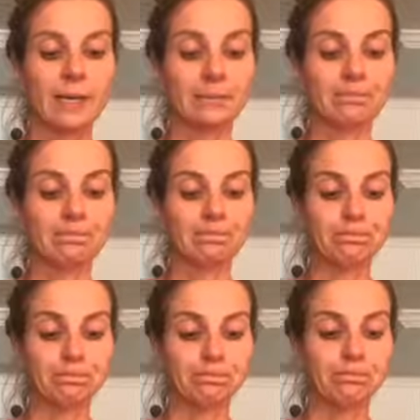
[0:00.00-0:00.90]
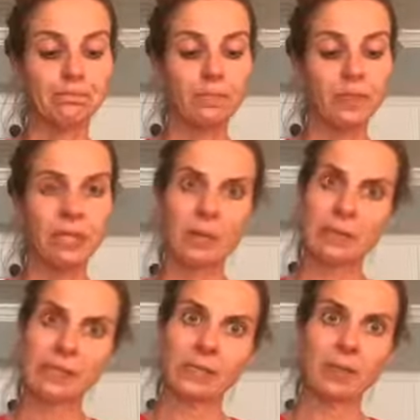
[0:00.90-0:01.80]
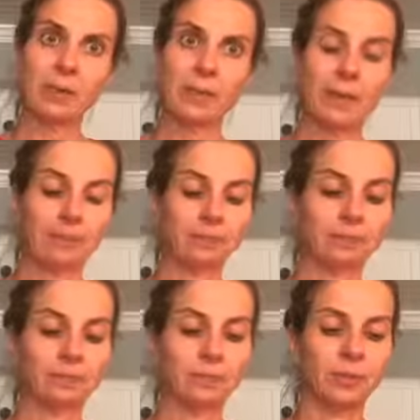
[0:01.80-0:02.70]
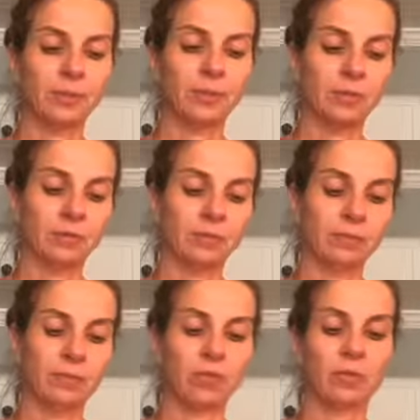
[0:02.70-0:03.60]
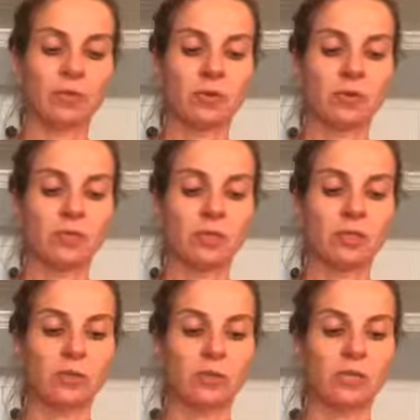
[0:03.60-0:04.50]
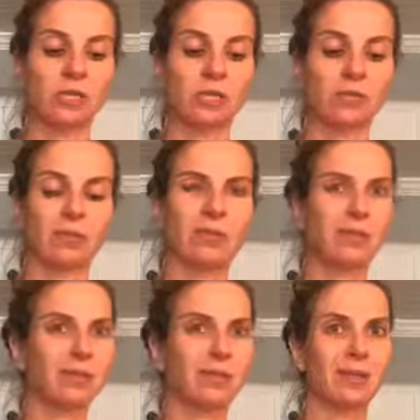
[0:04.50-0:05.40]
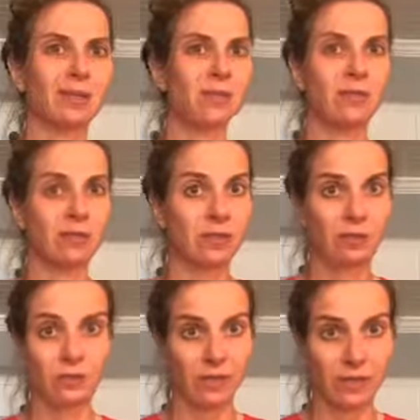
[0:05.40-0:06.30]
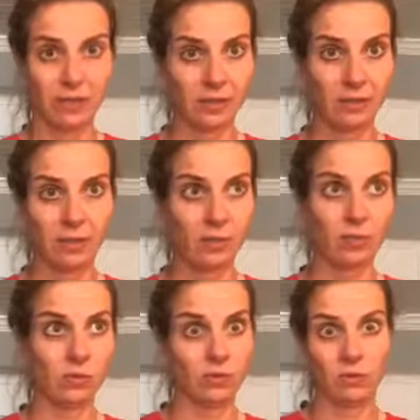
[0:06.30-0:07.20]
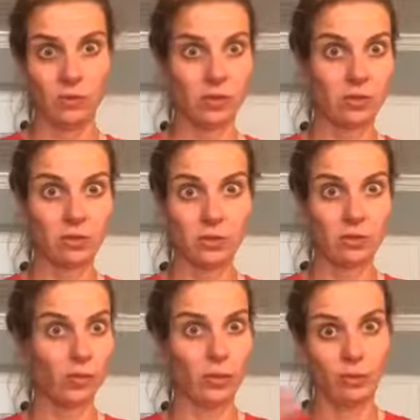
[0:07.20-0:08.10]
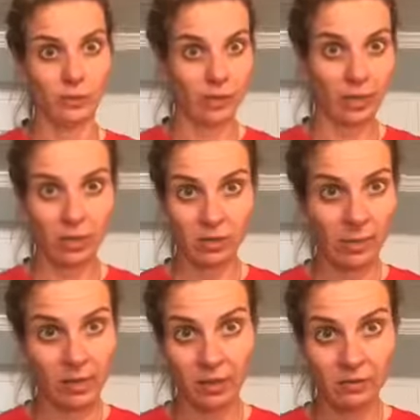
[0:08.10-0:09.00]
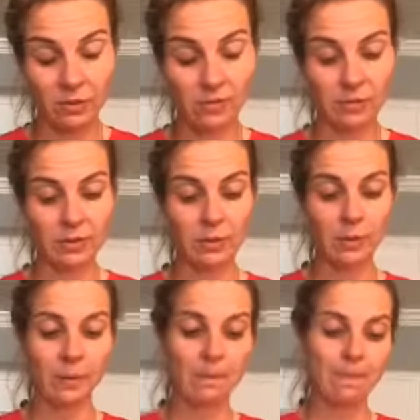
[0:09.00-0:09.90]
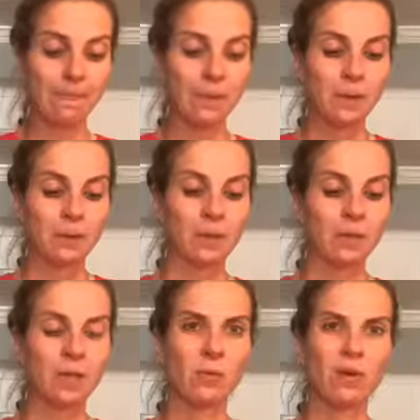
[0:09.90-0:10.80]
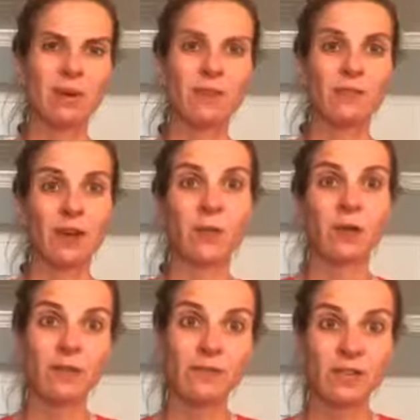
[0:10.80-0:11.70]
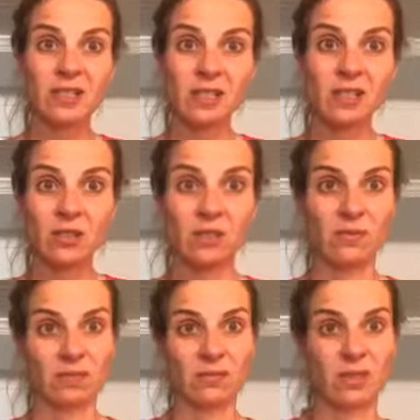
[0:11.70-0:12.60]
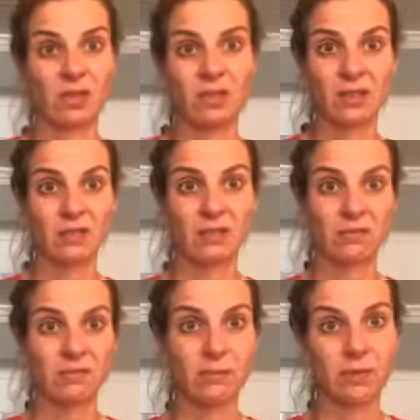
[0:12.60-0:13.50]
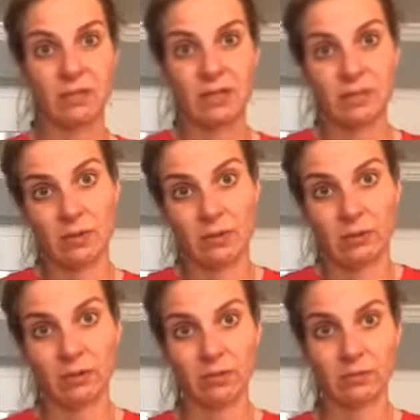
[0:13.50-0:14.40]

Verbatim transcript: Um, yeah, I'm kind of scared about that. But you know, I was talking with another friend, and she was just saying, you know what, like you're gonna meet friends so fast, cause like when your kids go to school, boom, you like automatically have a ton of friends yeah, like I want to have fr- I want to have friends like you that I can like be messy with.